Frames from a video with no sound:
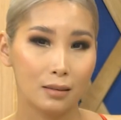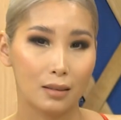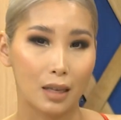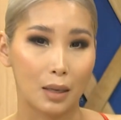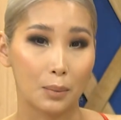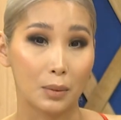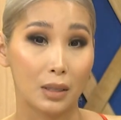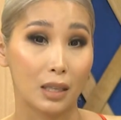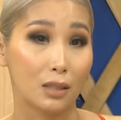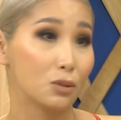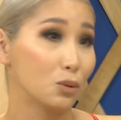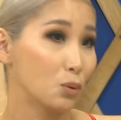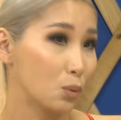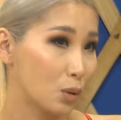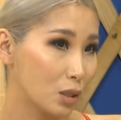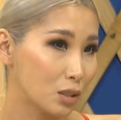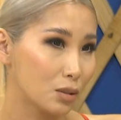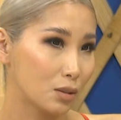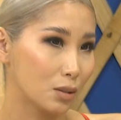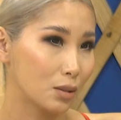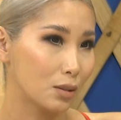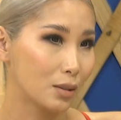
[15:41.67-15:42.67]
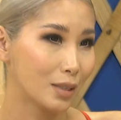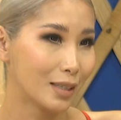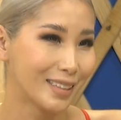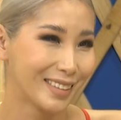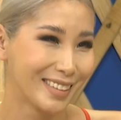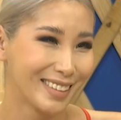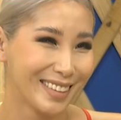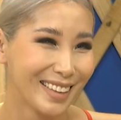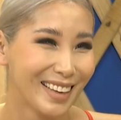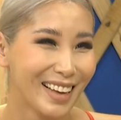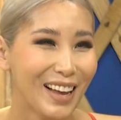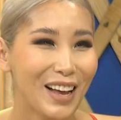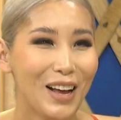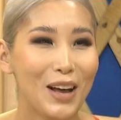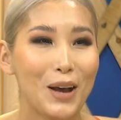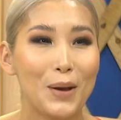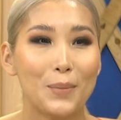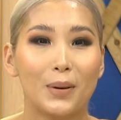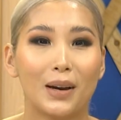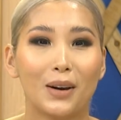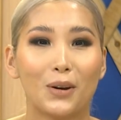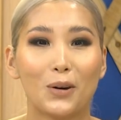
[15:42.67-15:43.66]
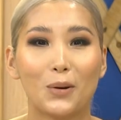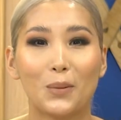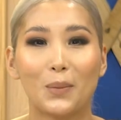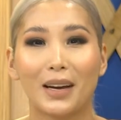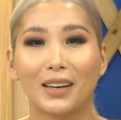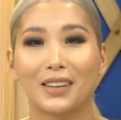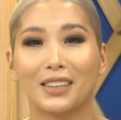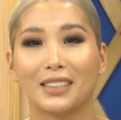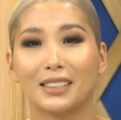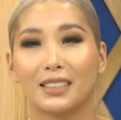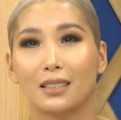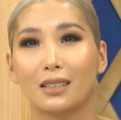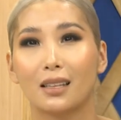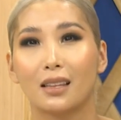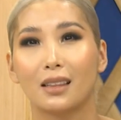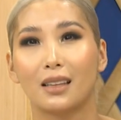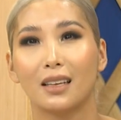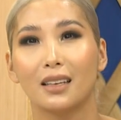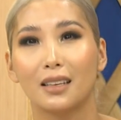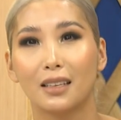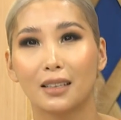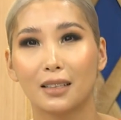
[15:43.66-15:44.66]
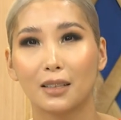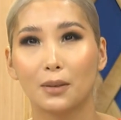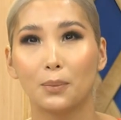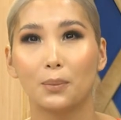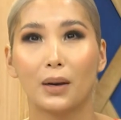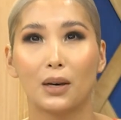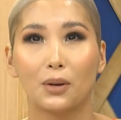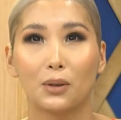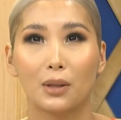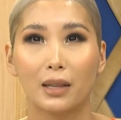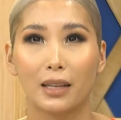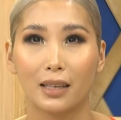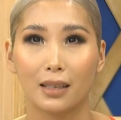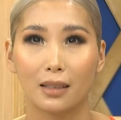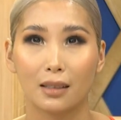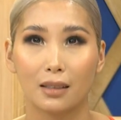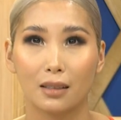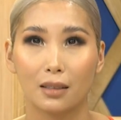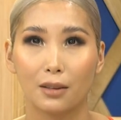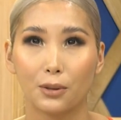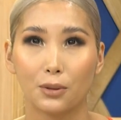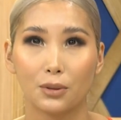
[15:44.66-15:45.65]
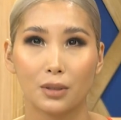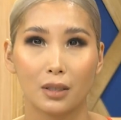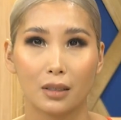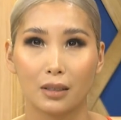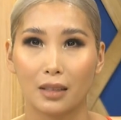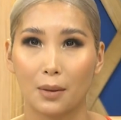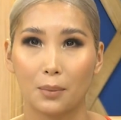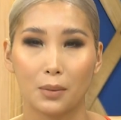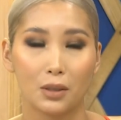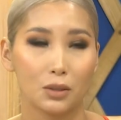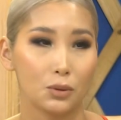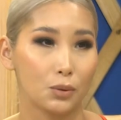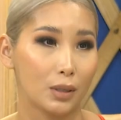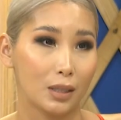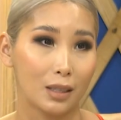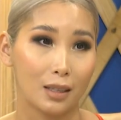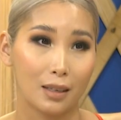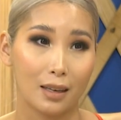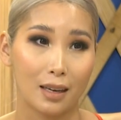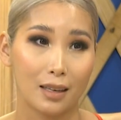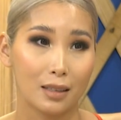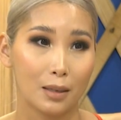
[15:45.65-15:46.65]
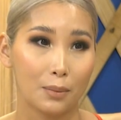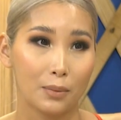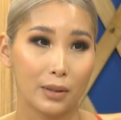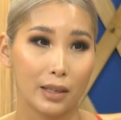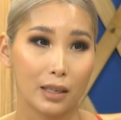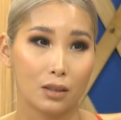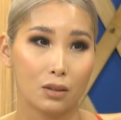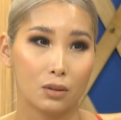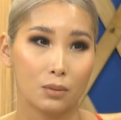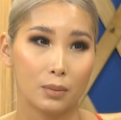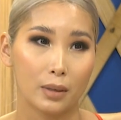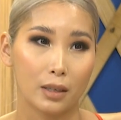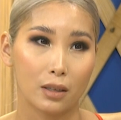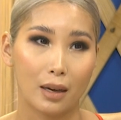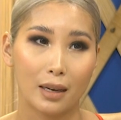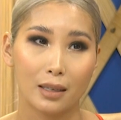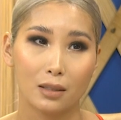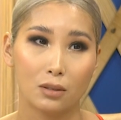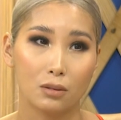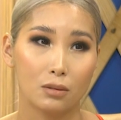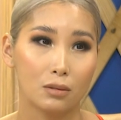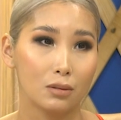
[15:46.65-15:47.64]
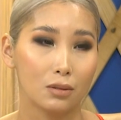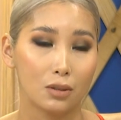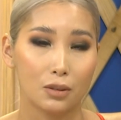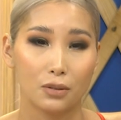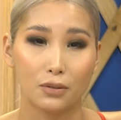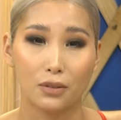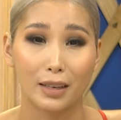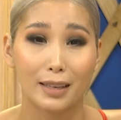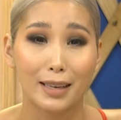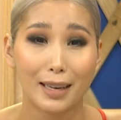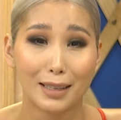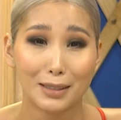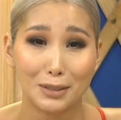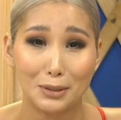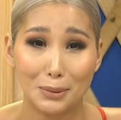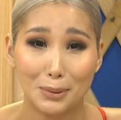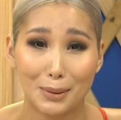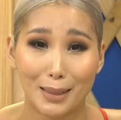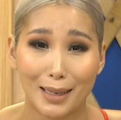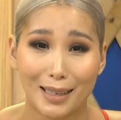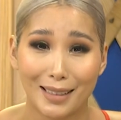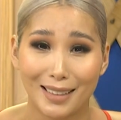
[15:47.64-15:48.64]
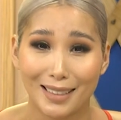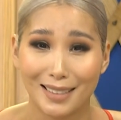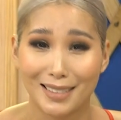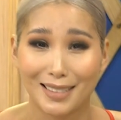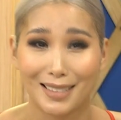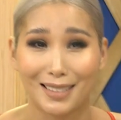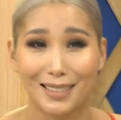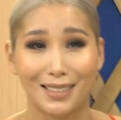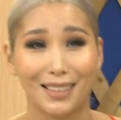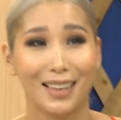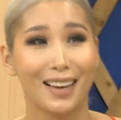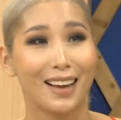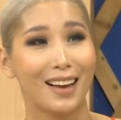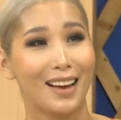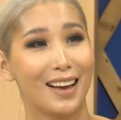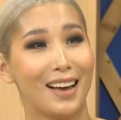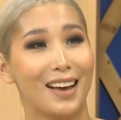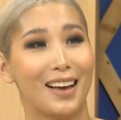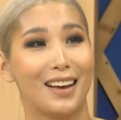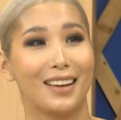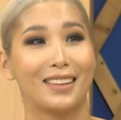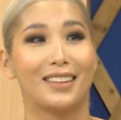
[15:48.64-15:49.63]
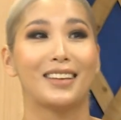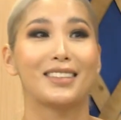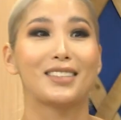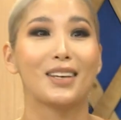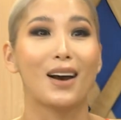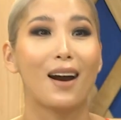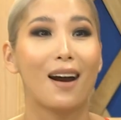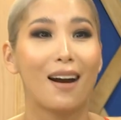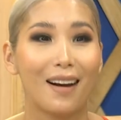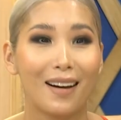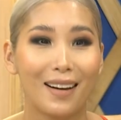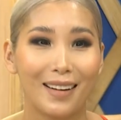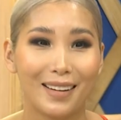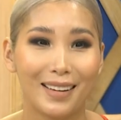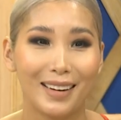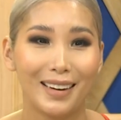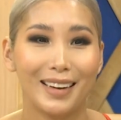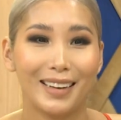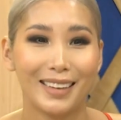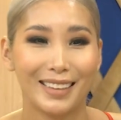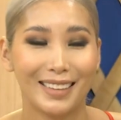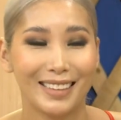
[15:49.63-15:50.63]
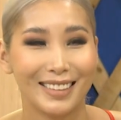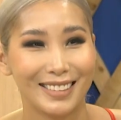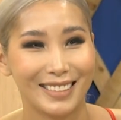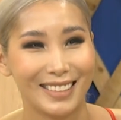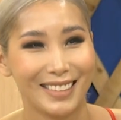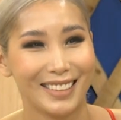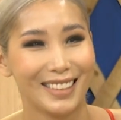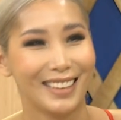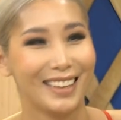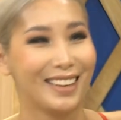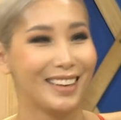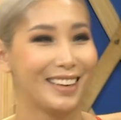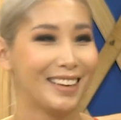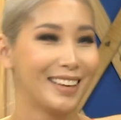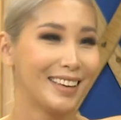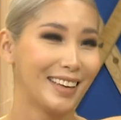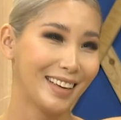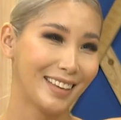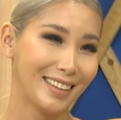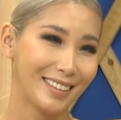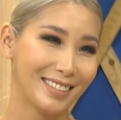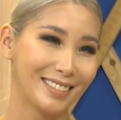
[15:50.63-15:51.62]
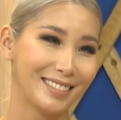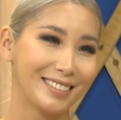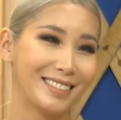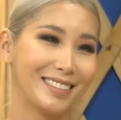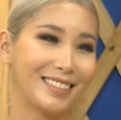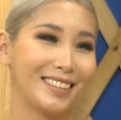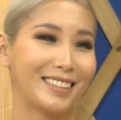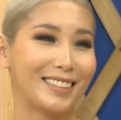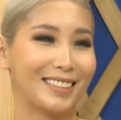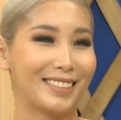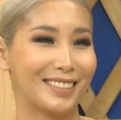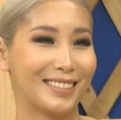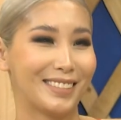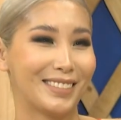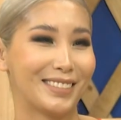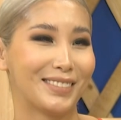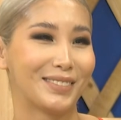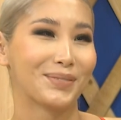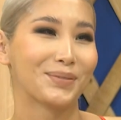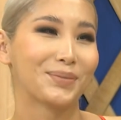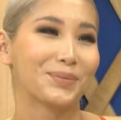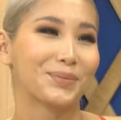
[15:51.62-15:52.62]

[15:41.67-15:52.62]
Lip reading: I mean, I do want to, but oh my God, just thinking about like losing that much weight again, I'm like, oh my God, I don't know if I can do that. That's hard. Yeah.